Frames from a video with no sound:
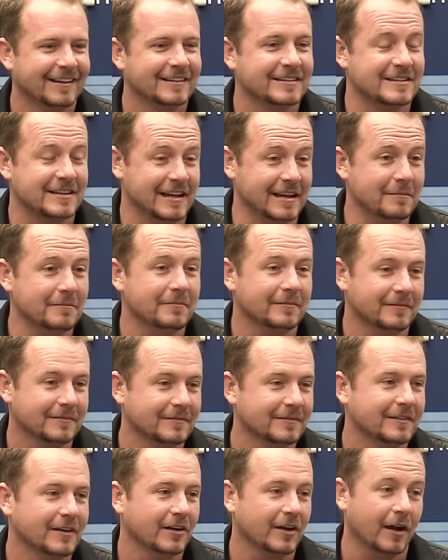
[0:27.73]
Steam?
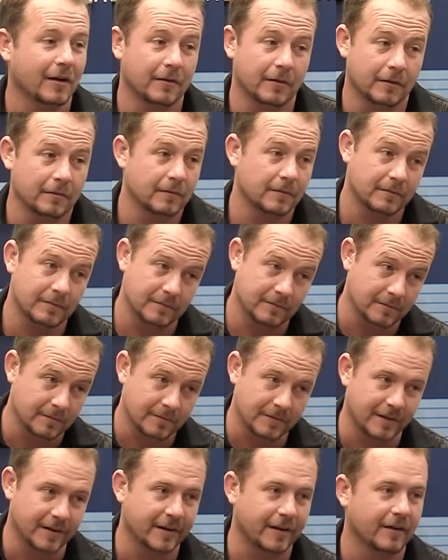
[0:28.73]
Okay. Oh,
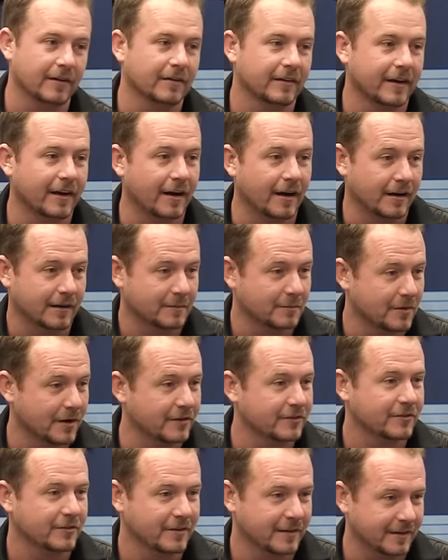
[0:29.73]
there you go. Yeah, hot
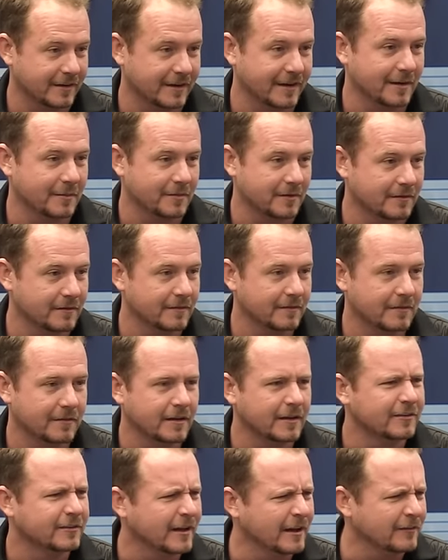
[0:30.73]
compressor. That could happen.
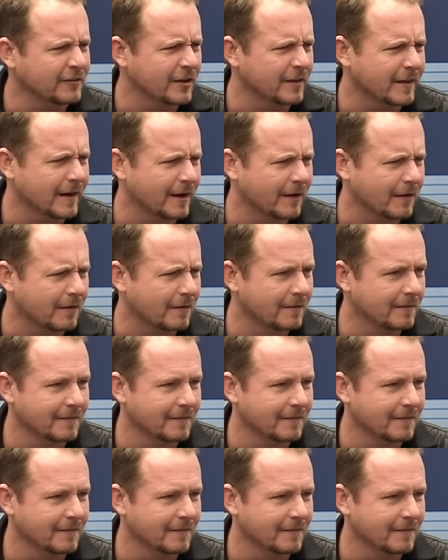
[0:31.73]
He saved you there.